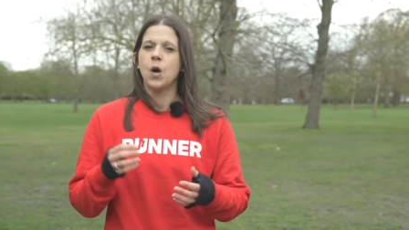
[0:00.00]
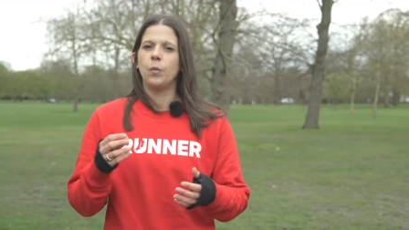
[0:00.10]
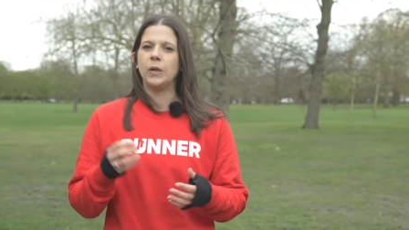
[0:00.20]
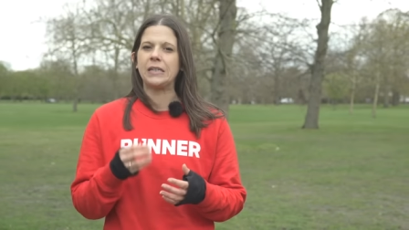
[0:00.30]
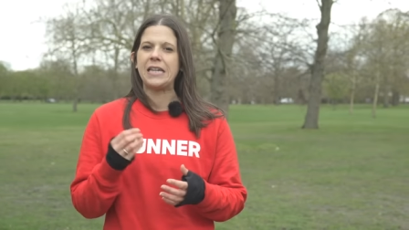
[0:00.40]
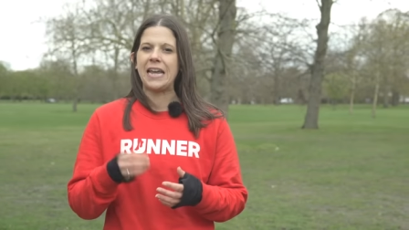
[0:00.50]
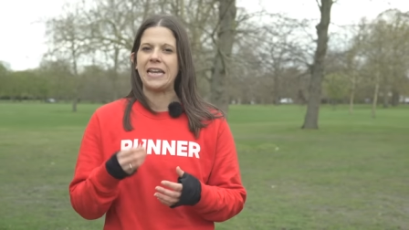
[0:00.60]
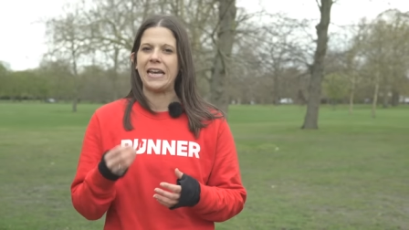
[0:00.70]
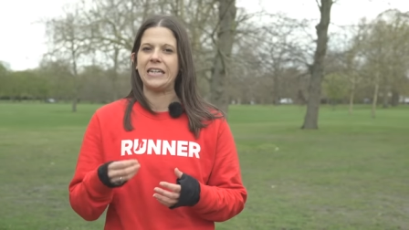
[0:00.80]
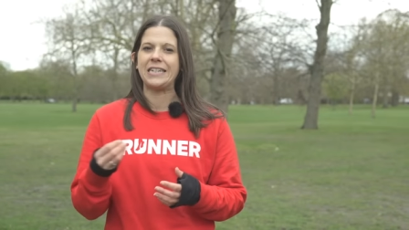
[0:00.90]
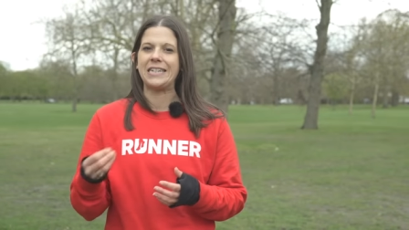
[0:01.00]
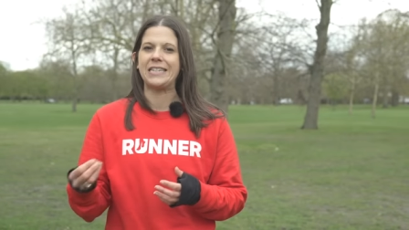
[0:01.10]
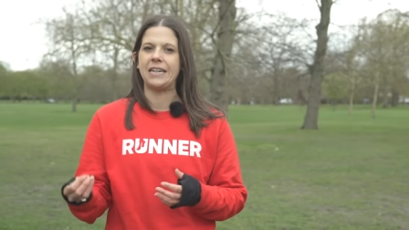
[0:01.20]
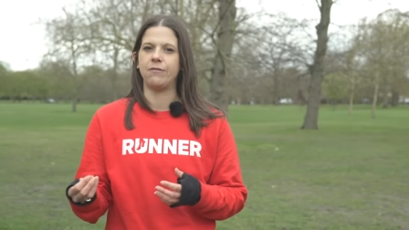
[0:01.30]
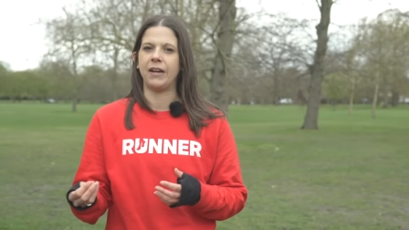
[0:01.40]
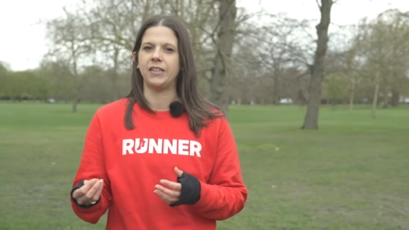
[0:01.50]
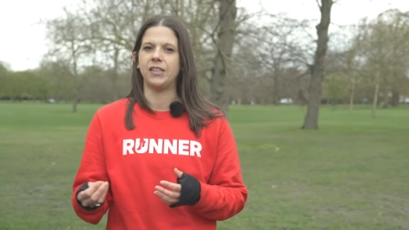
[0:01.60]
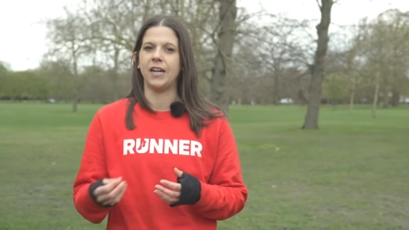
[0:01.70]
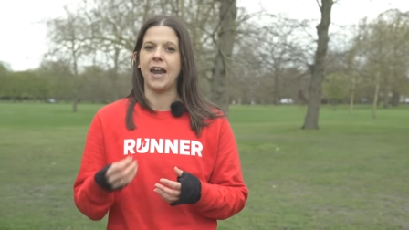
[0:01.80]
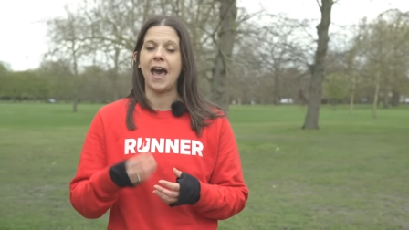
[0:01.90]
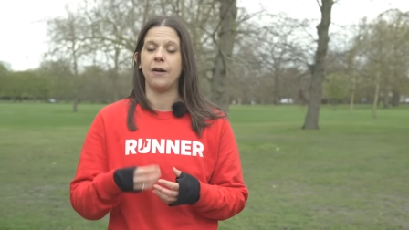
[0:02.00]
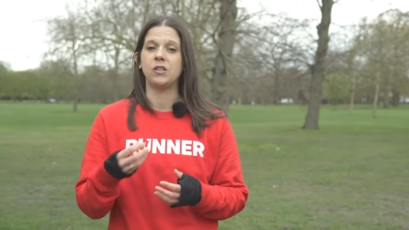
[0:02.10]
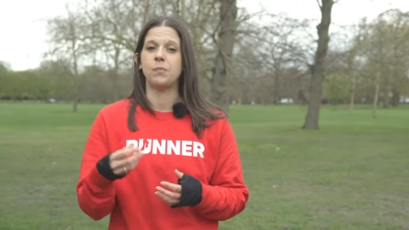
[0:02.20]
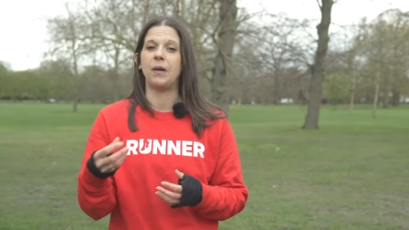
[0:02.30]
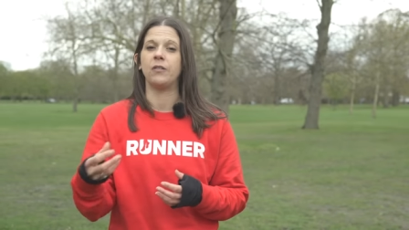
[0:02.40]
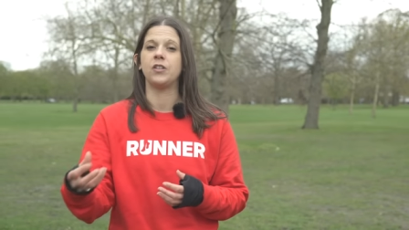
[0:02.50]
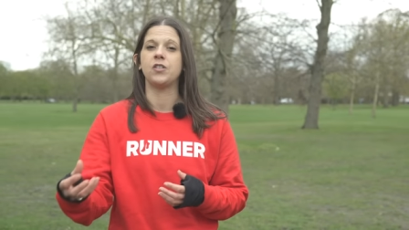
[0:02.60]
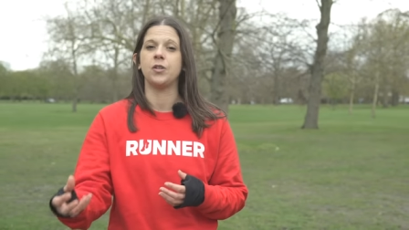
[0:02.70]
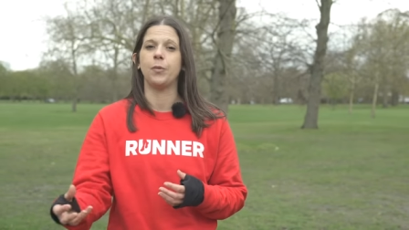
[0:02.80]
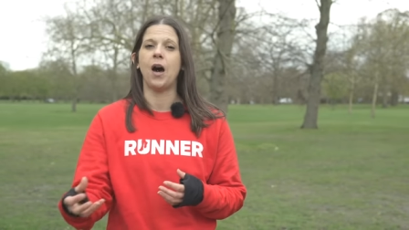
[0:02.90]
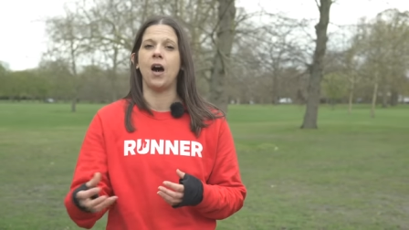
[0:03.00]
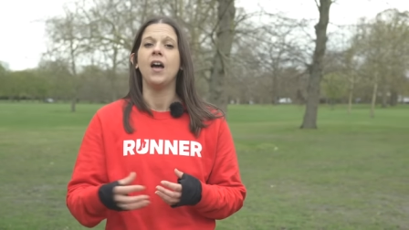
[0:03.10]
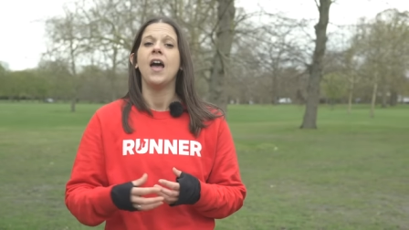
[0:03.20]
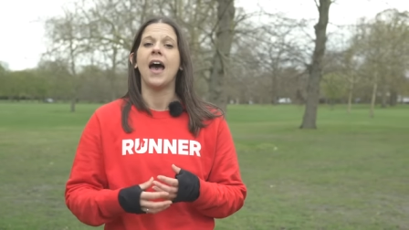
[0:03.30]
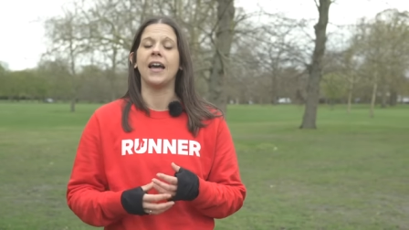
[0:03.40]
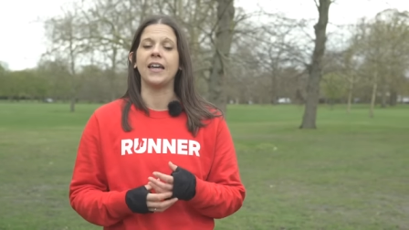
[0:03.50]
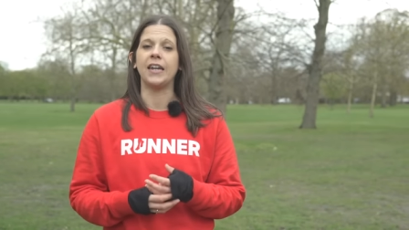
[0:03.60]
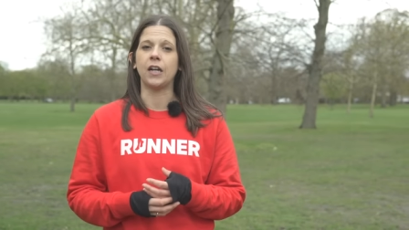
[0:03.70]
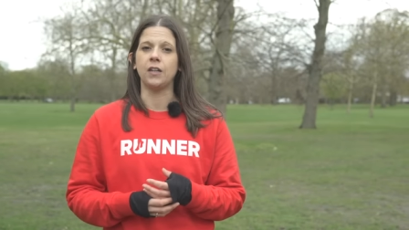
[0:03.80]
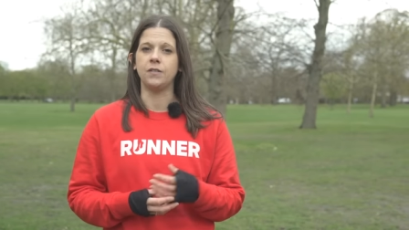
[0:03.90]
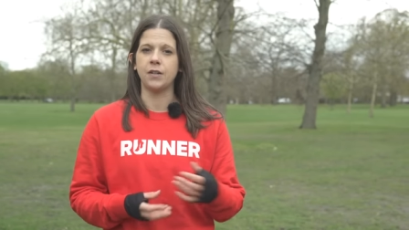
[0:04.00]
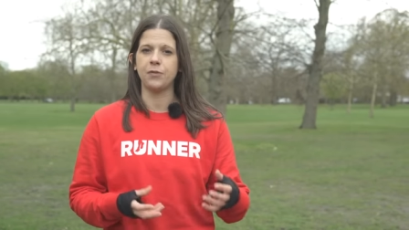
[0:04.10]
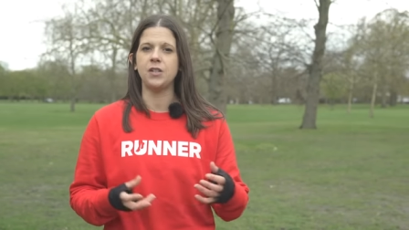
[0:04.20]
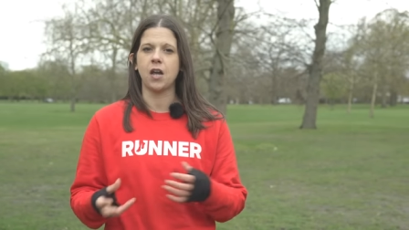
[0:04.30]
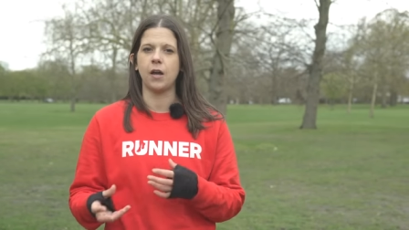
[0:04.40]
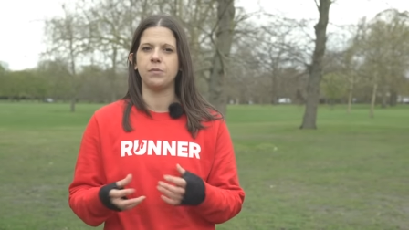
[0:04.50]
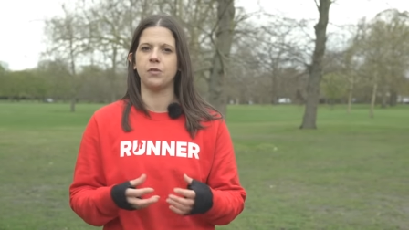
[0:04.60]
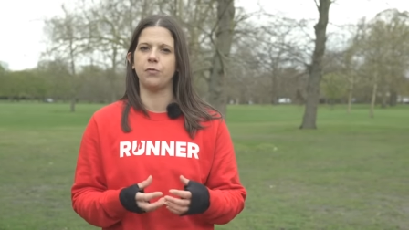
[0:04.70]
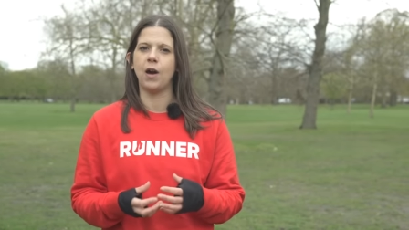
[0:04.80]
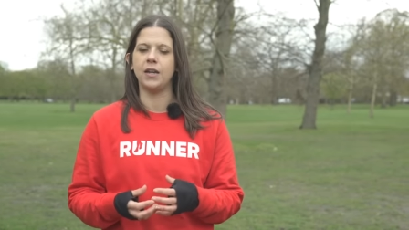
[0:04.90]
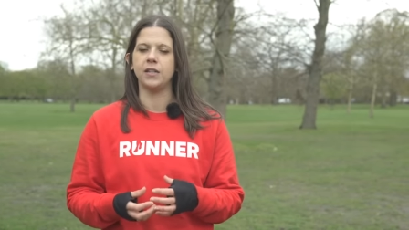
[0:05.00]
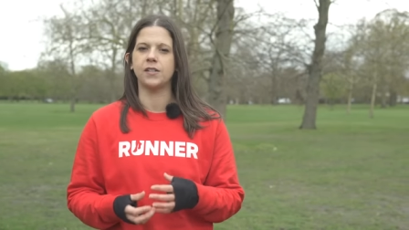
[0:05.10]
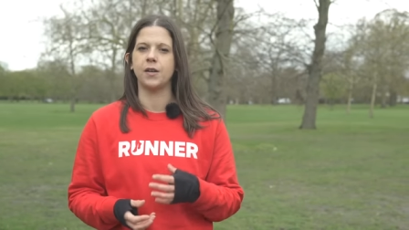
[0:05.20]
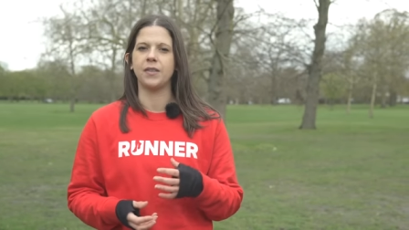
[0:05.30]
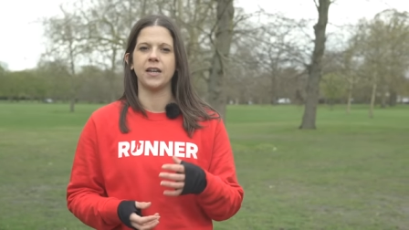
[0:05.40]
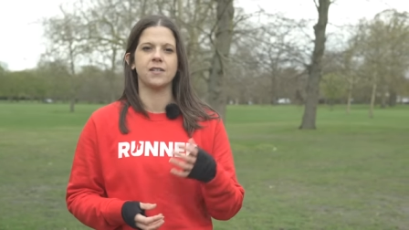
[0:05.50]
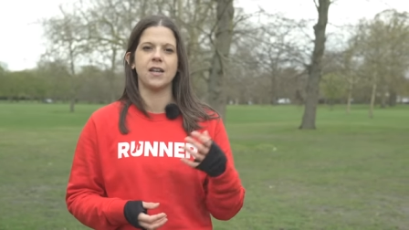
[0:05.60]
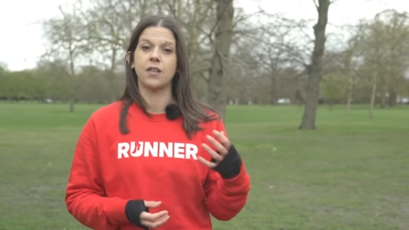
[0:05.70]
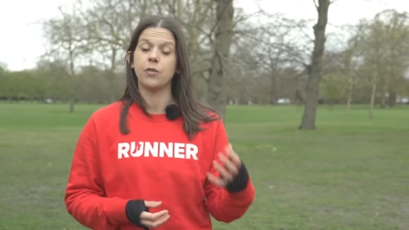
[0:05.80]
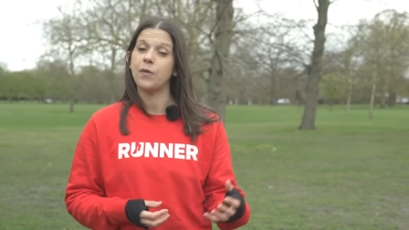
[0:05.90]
will take into consideration how experienced you are and can include different types of runs, so things like